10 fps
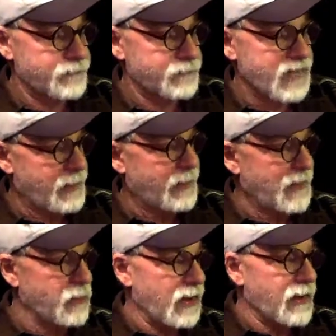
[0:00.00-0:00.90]
Yeah,
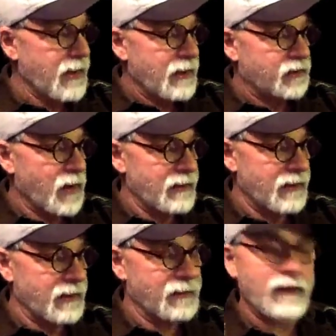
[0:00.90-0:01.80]
anyway, so
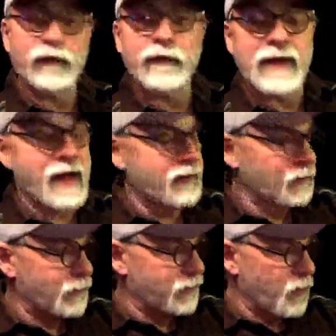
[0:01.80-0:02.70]
those are acknowledged
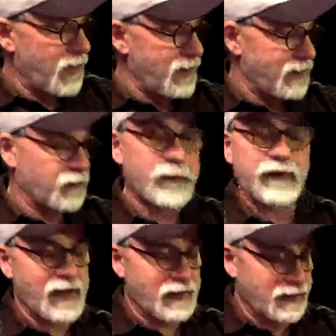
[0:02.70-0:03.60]
with the way it's
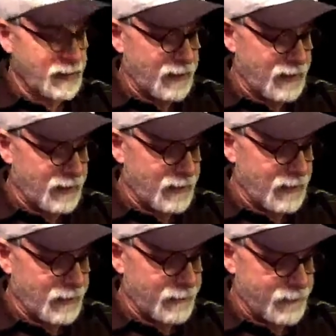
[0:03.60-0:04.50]
presented in
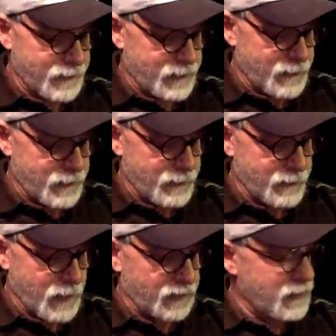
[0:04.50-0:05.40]
a
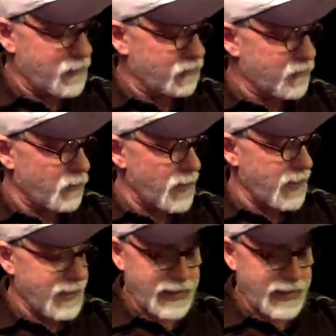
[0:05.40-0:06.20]
multicultural way.